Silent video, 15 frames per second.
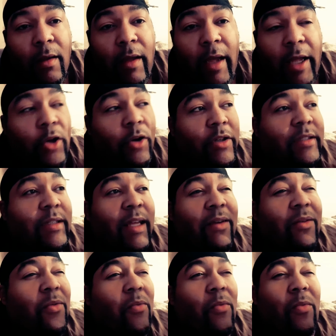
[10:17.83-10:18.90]
And you're just like,
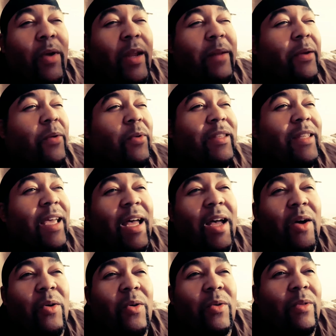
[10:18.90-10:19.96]
wait a minute, what the
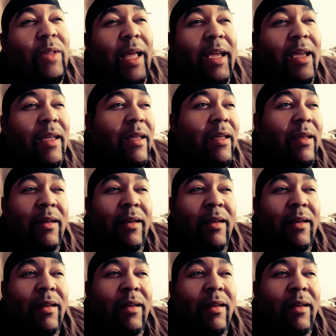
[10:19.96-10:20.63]
hell? Like,